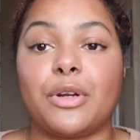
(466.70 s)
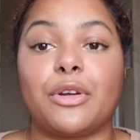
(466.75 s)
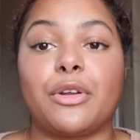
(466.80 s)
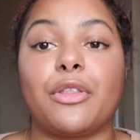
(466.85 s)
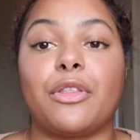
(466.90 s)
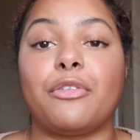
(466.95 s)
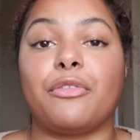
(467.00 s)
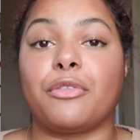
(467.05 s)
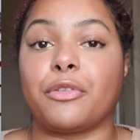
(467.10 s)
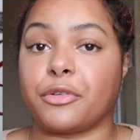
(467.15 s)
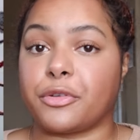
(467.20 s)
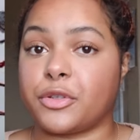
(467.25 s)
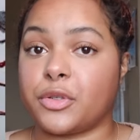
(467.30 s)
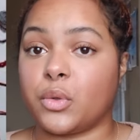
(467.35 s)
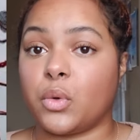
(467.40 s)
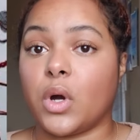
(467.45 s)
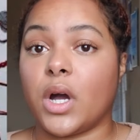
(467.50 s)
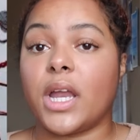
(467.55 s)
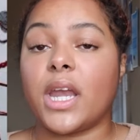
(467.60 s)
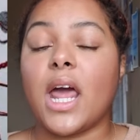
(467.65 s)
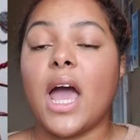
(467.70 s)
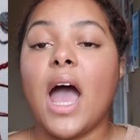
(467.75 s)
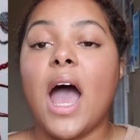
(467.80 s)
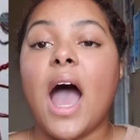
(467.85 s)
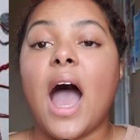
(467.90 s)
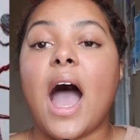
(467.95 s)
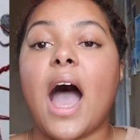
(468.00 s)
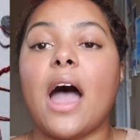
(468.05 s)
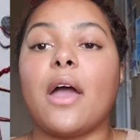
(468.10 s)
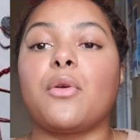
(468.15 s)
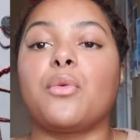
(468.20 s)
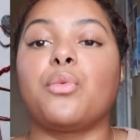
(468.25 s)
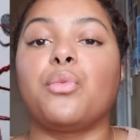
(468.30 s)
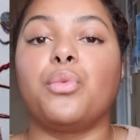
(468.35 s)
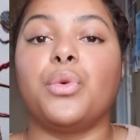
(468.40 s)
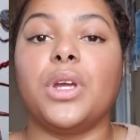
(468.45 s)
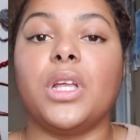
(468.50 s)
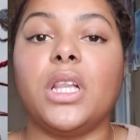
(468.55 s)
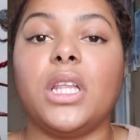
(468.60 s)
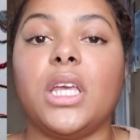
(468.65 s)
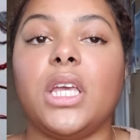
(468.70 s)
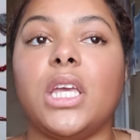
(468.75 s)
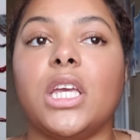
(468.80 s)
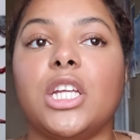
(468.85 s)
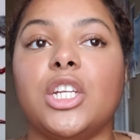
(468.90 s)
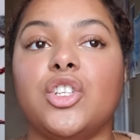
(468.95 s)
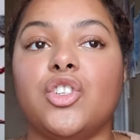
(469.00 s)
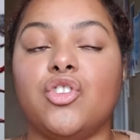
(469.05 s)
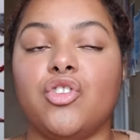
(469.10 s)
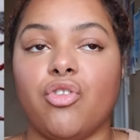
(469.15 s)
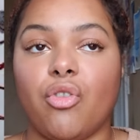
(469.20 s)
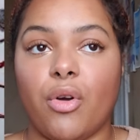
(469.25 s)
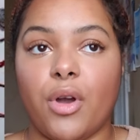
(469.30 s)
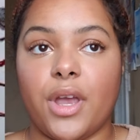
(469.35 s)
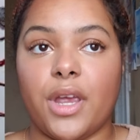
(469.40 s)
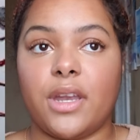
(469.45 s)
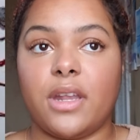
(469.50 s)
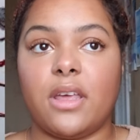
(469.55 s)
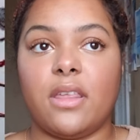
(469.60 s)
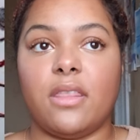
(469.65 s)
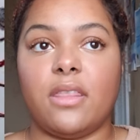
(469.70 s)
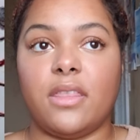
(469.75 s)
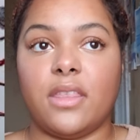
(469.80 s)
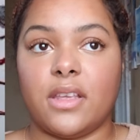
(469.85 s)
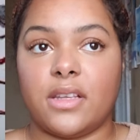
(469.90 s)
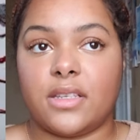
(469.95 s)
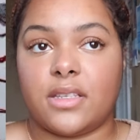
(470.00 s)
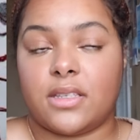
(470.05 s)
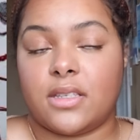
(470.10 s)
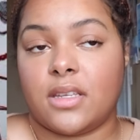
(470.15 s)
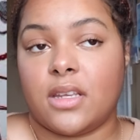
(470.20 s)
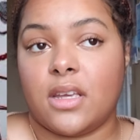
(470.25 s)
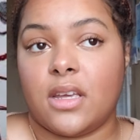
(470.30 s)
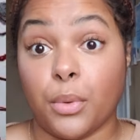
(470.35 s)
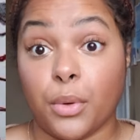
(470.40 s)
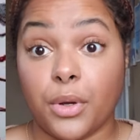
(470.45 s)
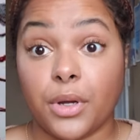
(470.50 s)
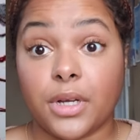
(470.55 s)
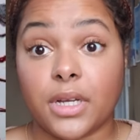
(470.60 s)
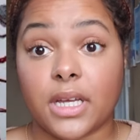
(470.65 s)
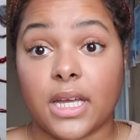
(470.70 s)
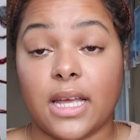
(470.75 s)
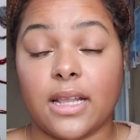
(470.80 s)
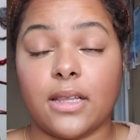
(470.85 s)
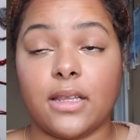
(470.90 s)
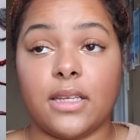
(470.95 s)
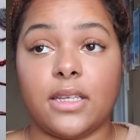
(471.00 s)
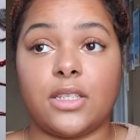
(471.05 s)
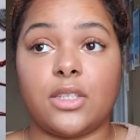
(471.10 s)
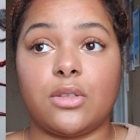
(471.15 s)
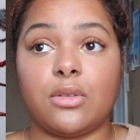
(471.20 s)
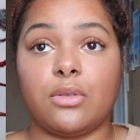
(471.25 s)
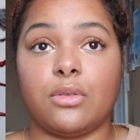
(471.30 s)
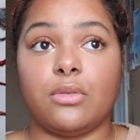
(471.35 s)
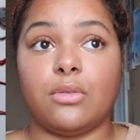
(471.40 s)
Murder, the first one. I really enjoyed this book, at least